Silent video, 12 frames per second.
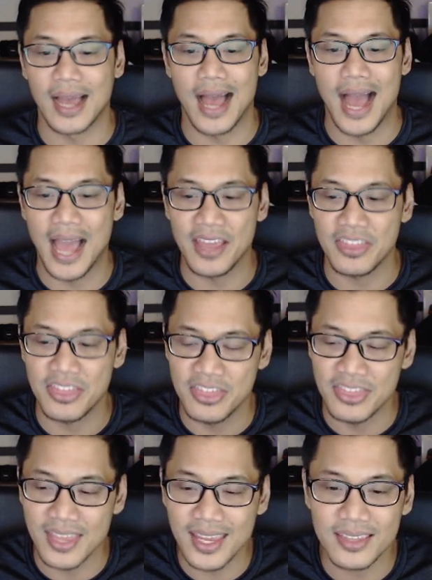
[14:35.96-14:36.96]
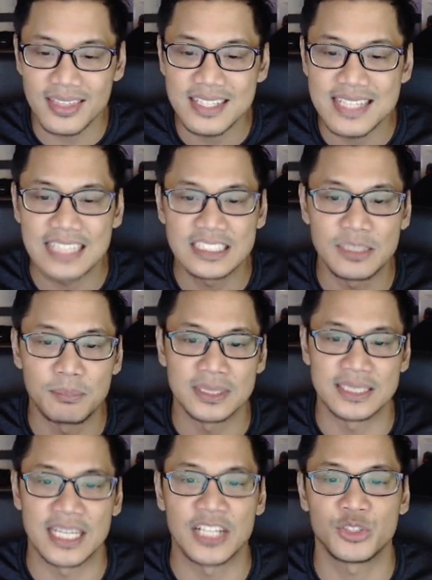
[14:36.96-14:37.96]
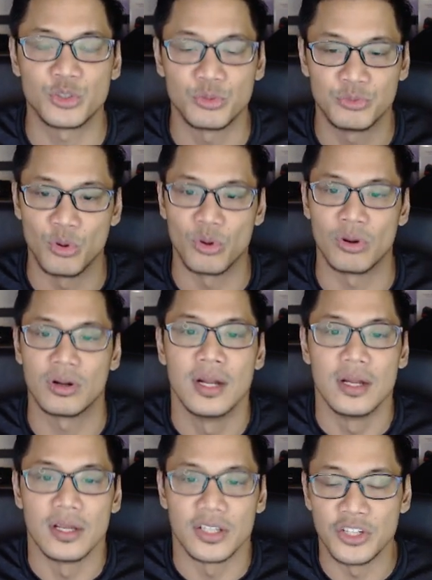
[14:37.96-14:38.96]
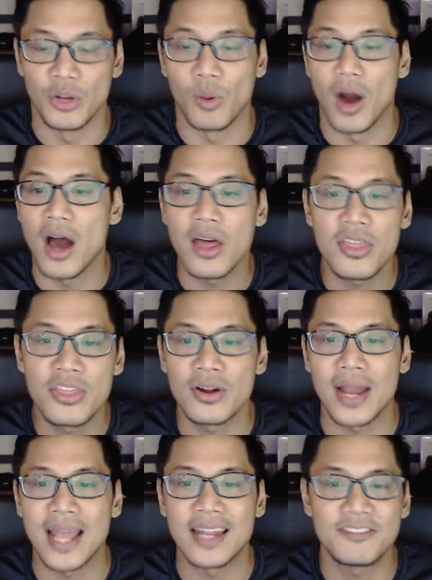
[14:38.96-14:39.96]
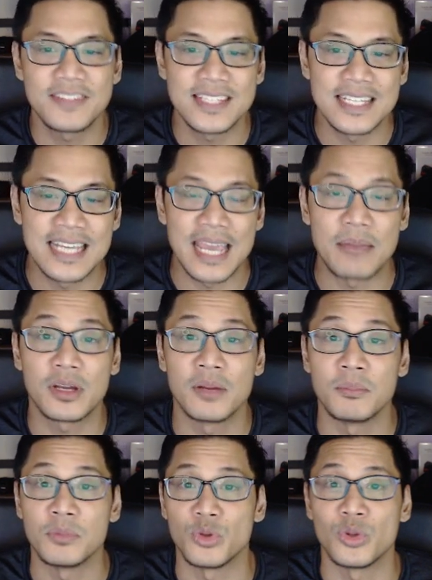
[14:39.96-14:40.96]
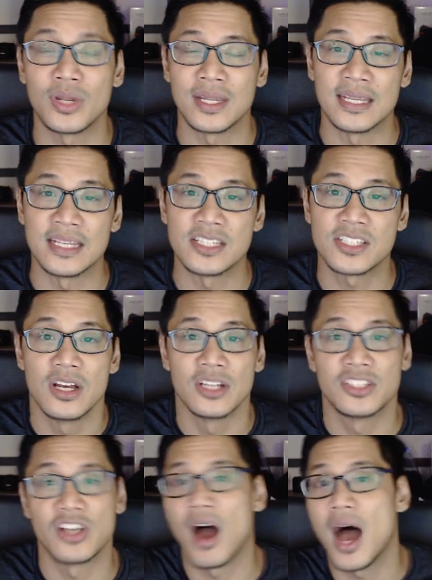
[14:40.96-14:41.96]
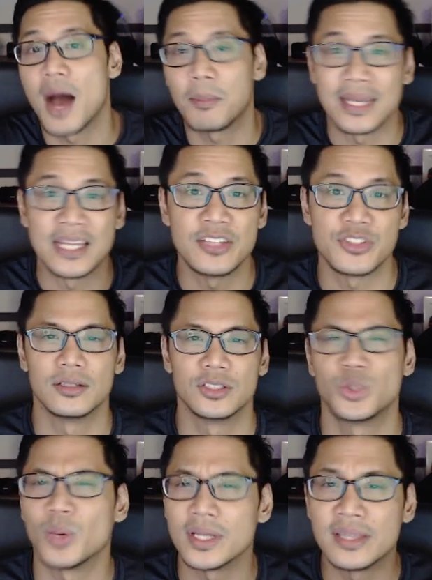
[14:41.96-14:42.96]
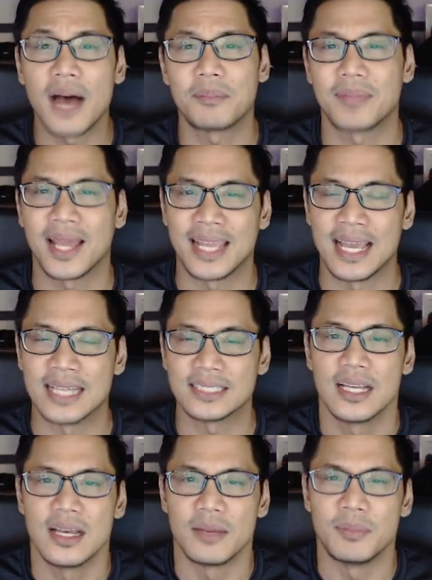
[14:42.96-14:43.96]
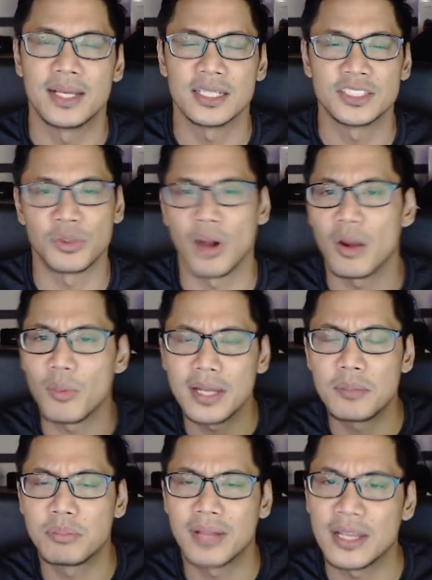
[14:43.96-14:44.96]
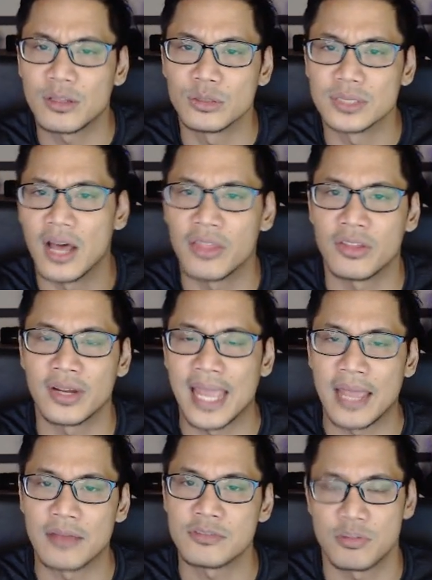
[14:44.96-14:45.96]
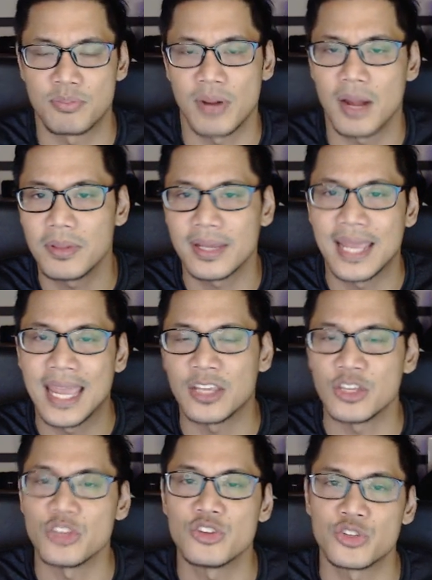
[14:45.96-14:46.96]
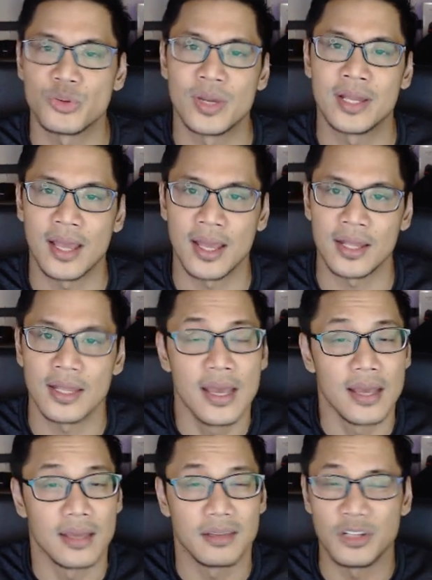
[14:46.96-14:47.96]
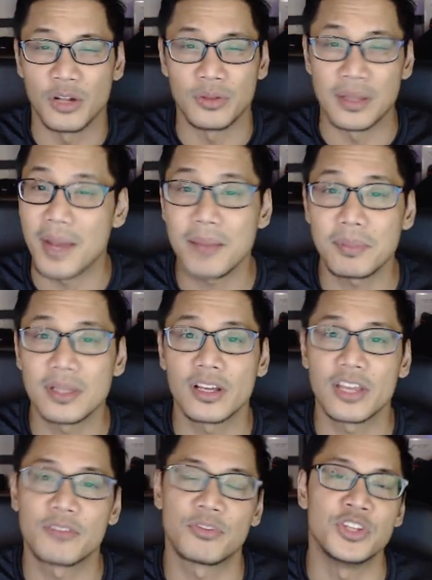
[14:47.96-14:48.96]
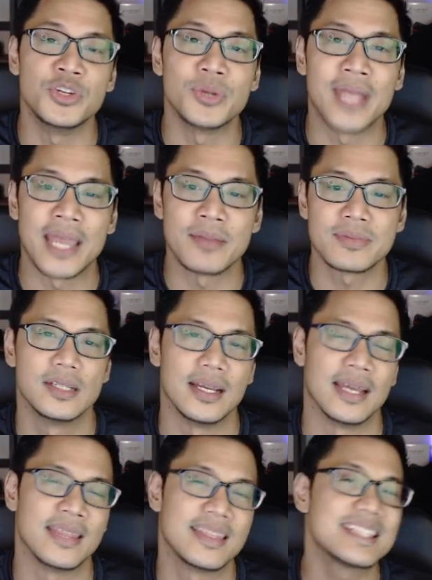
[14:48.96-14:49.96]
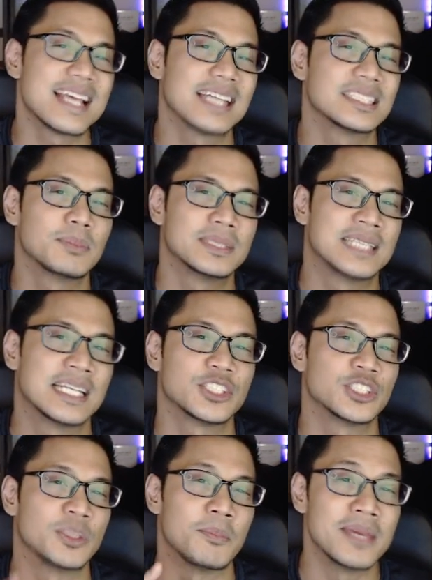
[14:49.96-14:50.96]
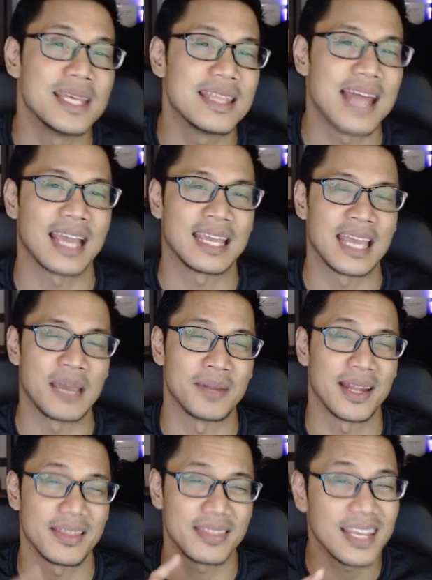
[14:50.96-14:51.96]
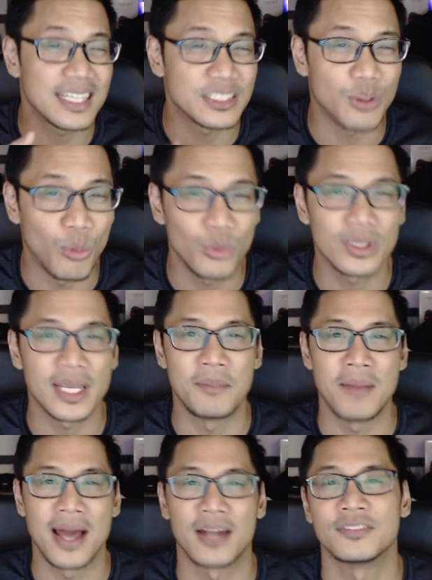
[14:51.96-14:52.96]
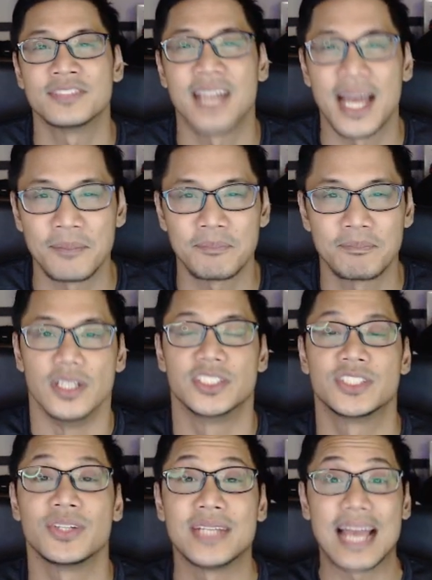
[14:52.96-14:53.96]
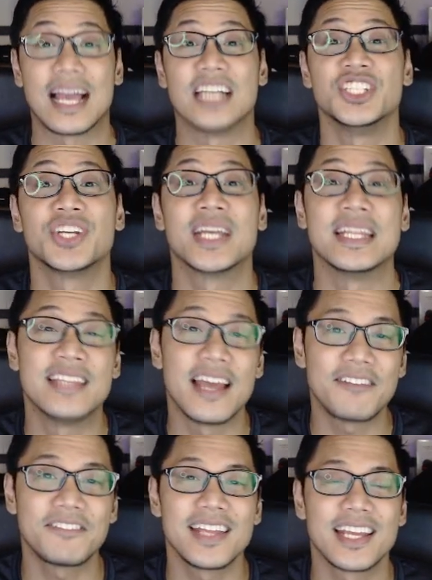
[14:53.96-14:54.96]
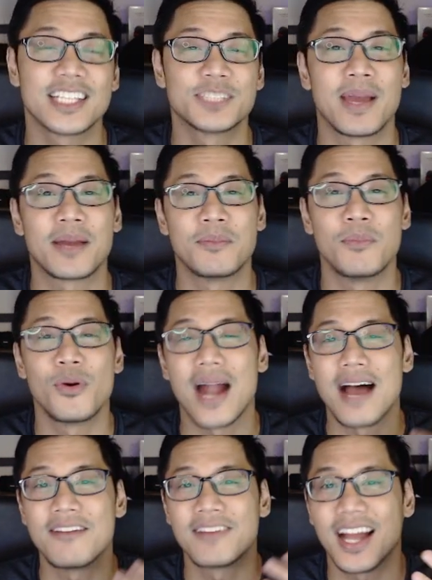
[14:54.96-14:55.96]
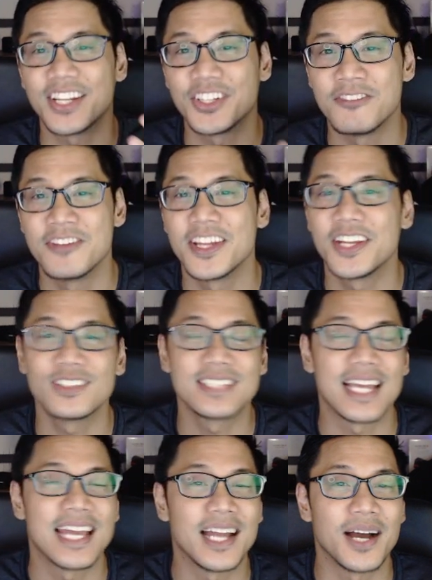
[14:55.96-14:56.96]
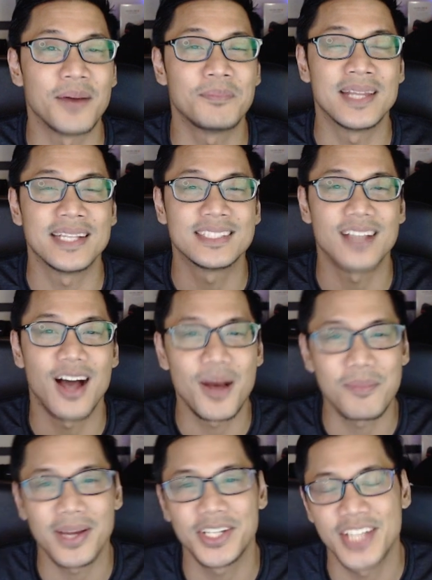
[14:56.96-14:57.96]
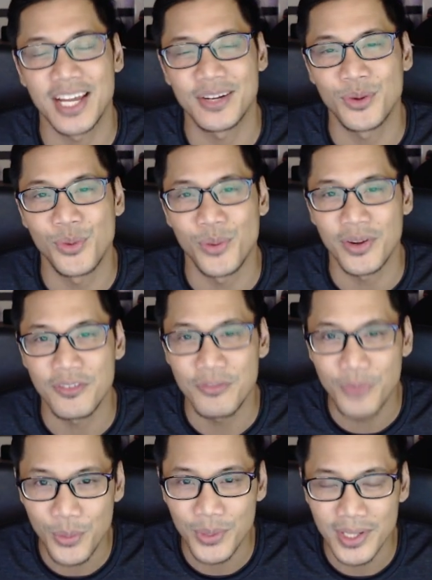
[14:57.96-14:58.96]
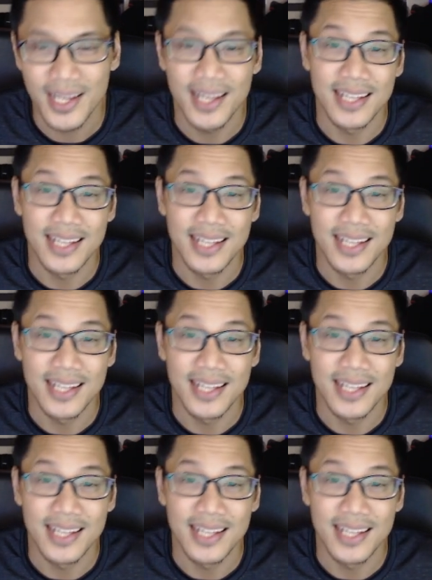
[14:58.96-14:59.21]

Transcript: I think this has the potential for, other NFT game communities to hop into, to adopt, I guess, because they're already playing those other games. They're probably getting used to it, and they might be looking for new games, and this has the potential to be that game. And I think it's only a matter of time. So yeah, guys, you can definitely expect more Aavegotchi videos and updates on my channel going forward.